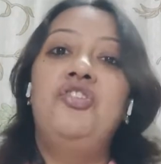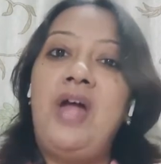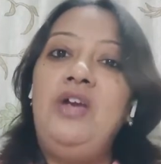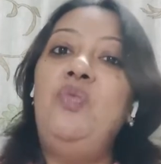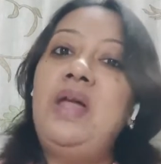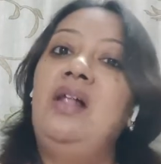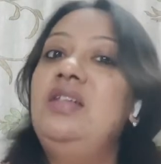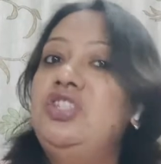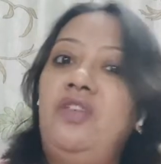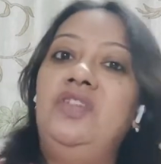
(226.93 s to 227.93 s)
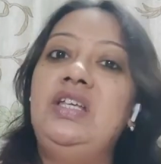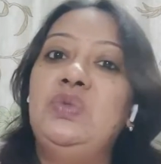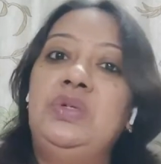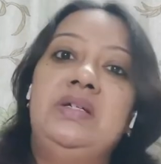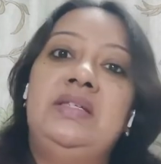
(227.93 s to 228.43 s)
Try to make a list of
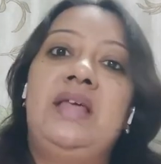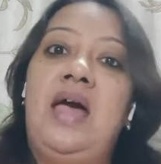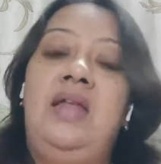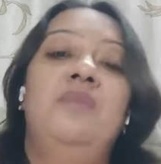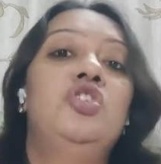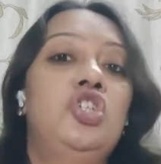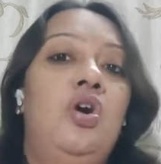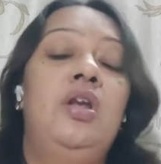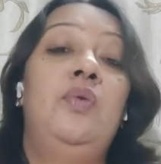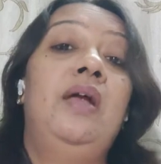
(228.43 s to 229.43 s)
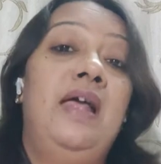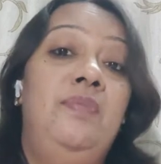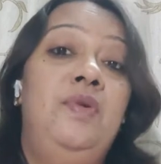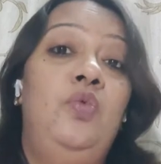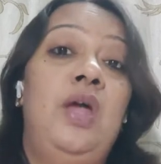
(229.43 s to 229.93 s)
these words, and I'm sure it will
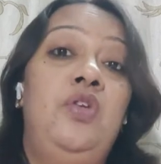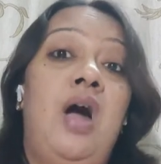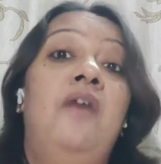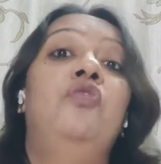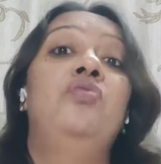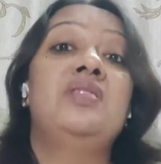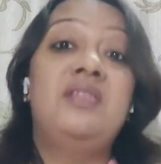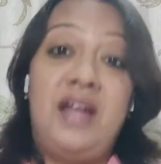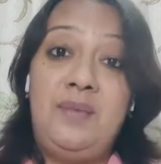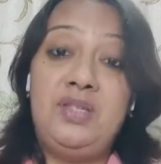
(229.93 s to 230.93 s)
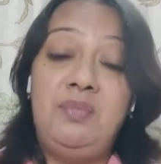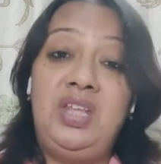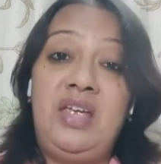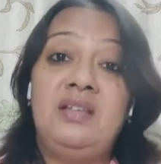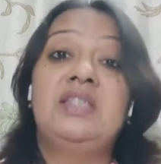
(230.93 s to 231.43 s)
help you when you have to describe some
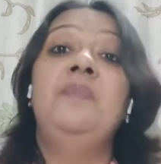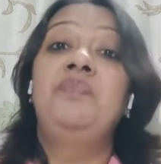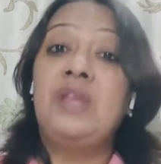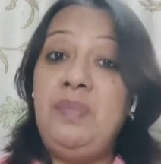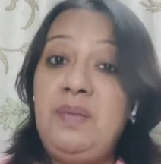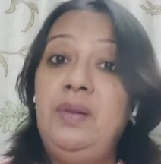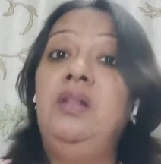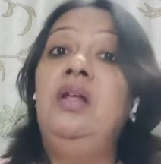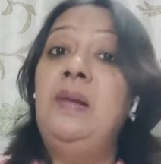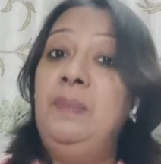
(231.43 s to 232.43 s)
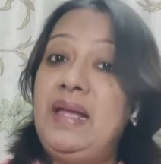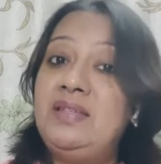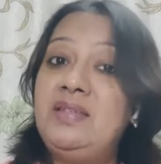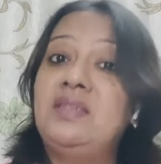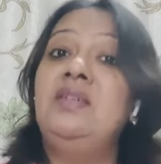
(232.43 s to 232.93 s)
things, people,
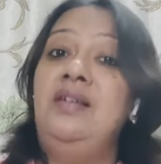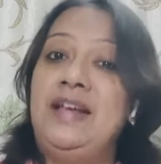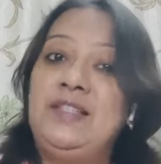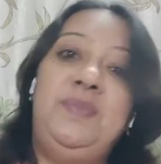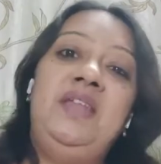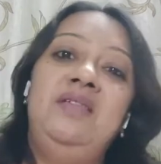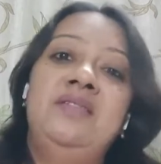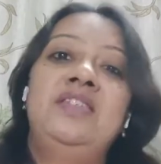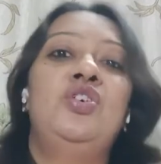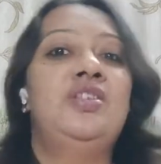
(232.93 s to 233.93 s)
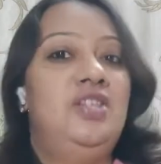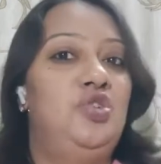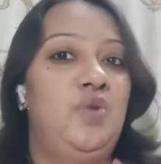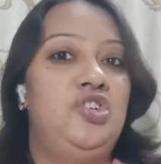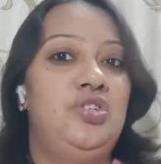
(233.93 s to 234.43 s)
places, experiences or
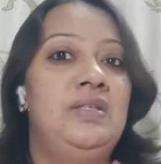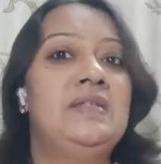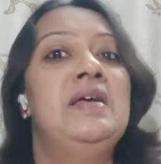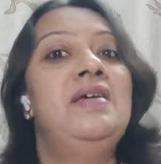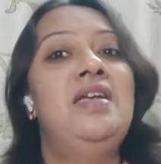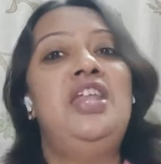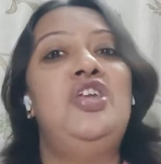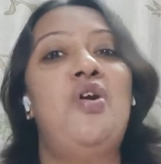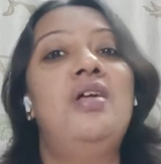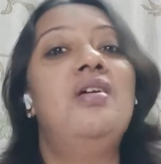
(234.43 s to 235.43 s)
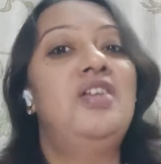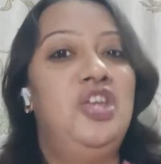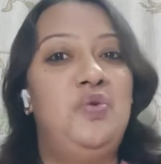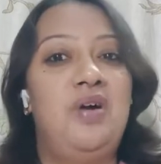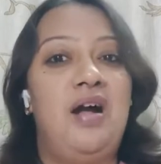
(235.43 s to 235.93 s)
situations in your
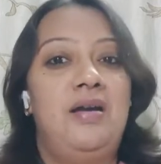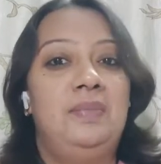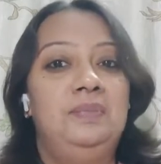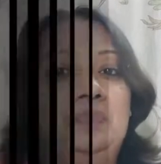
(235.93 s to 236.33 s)
cue card.